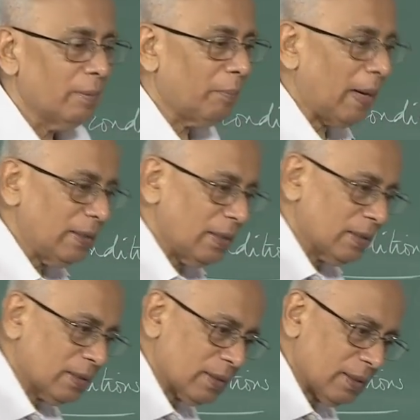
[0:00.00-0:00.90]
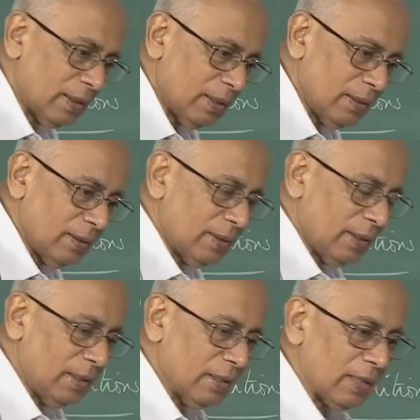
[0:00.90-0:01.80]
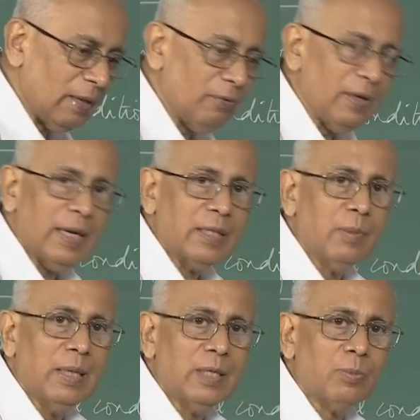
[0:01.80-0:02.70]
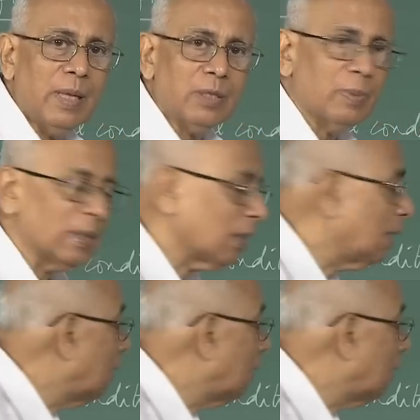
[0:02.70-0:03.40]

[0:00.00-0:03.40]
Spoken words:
by this in this infinitesimal displacement